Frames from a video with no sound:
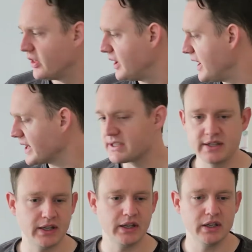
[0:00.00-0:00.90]
The
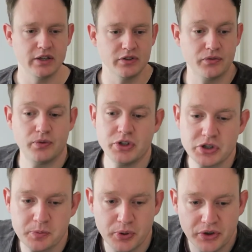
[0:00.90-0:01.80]
next thing is if we
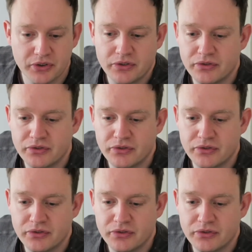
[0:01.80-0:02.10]
just put